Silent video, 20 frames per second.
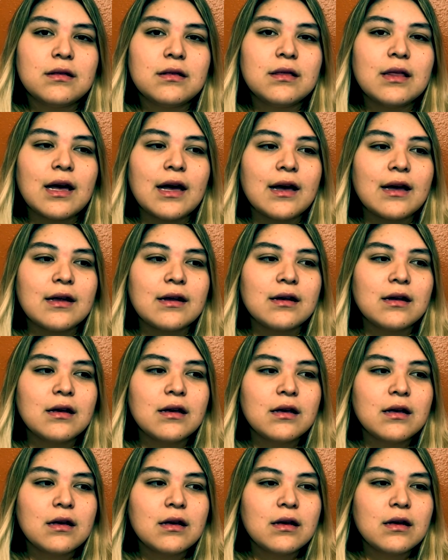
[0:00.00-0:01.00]
that
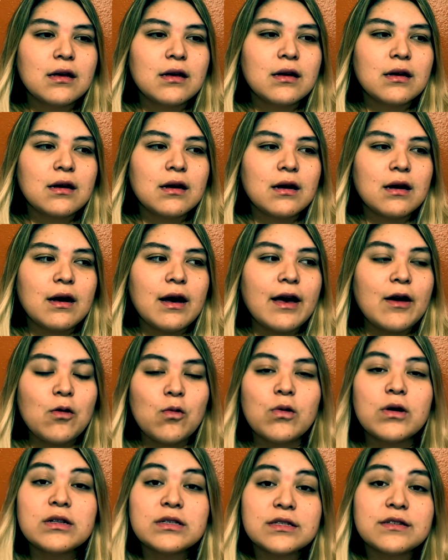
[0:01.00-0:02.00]
I
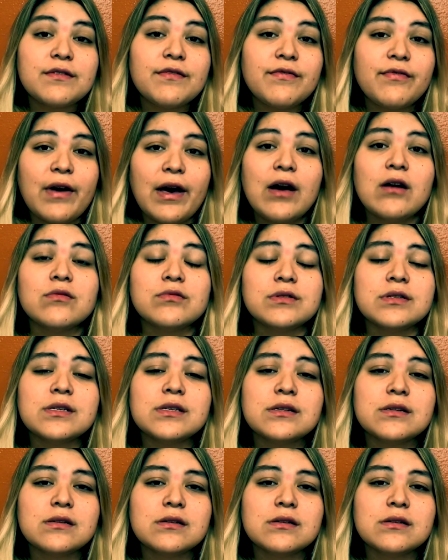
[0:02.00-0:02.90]
once found,